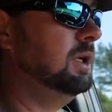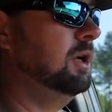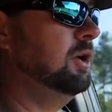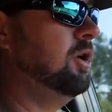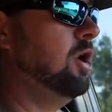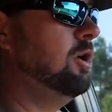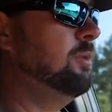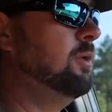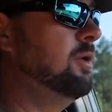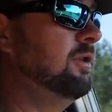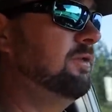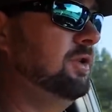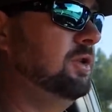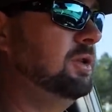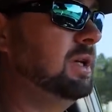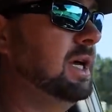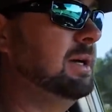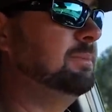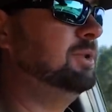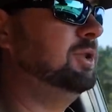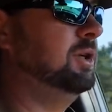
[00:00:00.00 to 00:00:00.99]
caught him on a few
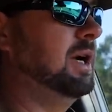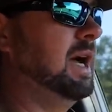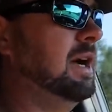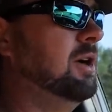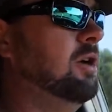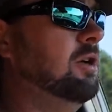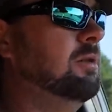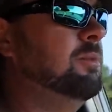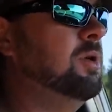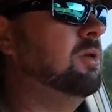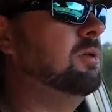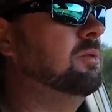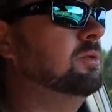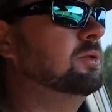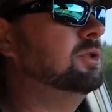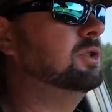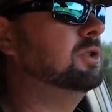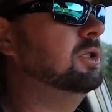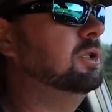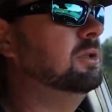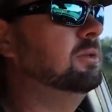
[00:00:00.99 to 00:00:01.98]
times here. I caught him on
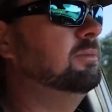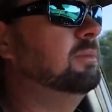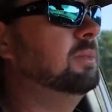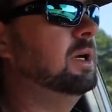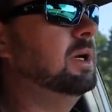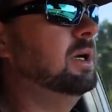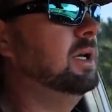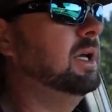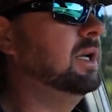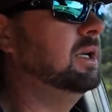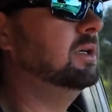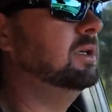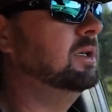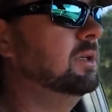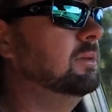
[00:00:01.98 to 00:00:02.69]
some at